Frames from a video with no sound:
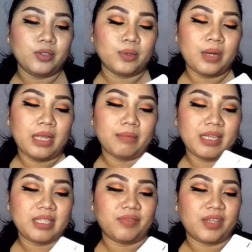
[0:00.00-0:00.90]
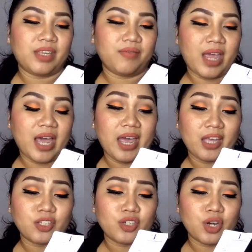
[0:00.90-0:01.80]
also got myself the Nivea
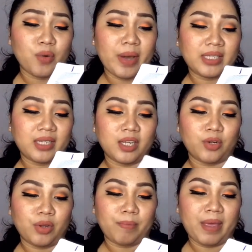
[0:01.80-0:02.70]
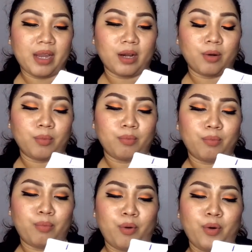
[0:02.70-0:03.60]
Extra Whitening Repair
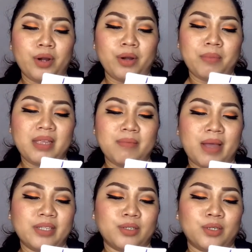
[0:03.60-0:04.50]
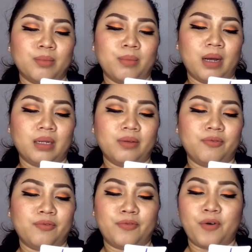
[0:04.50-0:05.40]
Pore Minimizer Mud
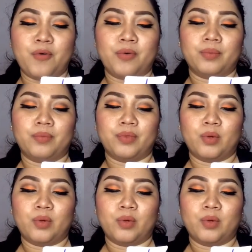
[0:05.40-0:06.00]
Foam